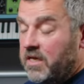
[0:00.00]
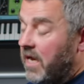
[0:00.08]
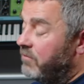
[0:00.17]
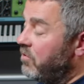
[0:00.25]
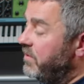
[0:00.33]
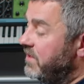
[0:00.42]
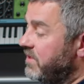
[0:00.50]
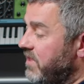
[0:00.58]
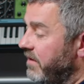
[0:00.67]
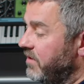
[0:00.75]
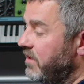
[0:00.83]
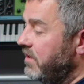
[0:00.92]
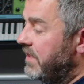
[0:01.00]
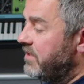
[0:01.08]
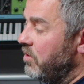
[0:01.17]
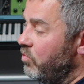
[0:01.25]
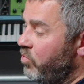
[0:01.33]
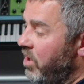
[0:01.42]
And what we discover is
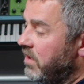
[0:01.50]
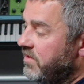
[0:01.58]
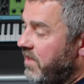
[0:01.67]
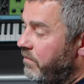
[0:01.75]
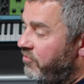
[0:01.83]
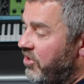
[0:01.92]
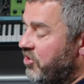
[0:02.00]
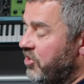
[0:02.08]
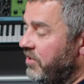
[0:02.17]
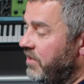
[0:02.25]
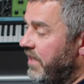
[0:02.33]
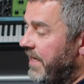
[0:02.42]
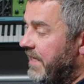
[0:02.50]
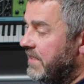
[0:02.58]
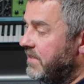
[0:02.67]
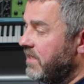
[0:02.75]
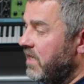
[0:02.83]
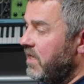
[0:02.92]
that whilst compression
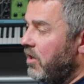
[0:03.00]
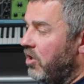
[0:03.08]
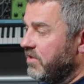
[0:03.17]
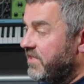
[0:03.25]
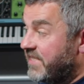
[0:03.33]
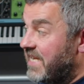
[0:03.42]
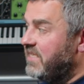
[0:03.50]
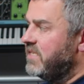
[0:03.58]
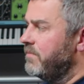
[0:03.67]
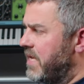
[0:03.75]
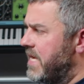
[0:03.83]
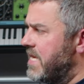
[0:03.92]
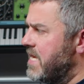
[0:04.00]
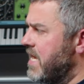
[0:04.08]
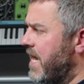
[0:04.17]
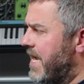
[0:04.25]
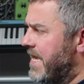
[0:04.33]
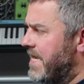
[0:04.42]
is ostensibly
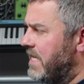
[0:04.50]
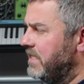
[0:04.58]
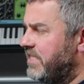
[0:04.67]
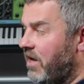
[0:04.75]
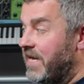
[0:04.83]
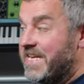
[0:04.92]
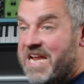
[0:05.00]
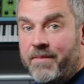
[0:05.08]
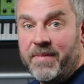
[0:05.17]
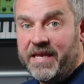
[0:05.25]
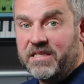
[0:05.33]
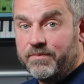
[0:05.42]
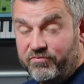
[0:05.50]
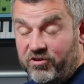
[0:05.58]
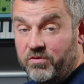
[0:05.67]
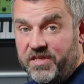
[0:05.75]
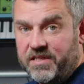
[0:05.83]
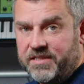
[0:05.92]
a dynamics
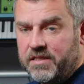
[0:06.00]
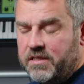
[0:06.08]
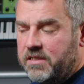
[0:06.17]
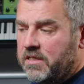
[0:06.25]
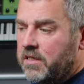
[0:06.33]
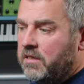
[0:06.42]
processor